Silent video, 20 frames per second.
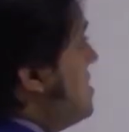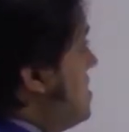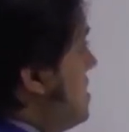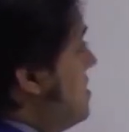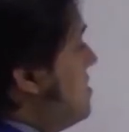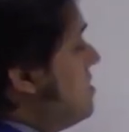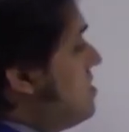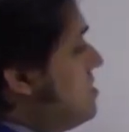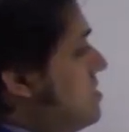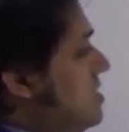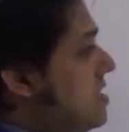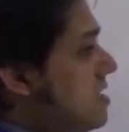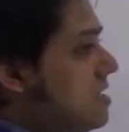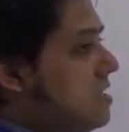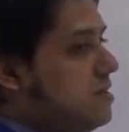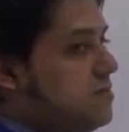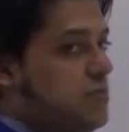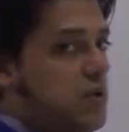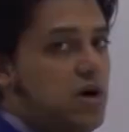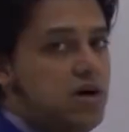say the
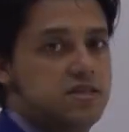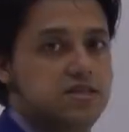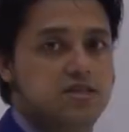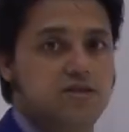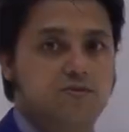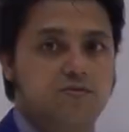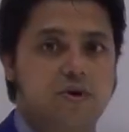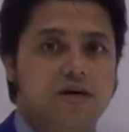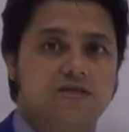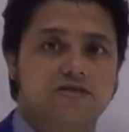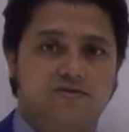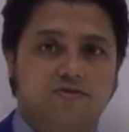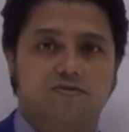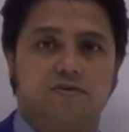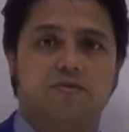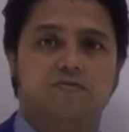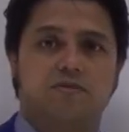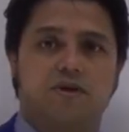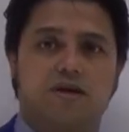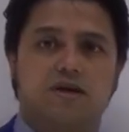single point that you must
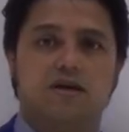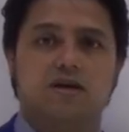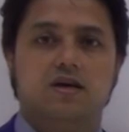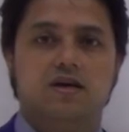remember,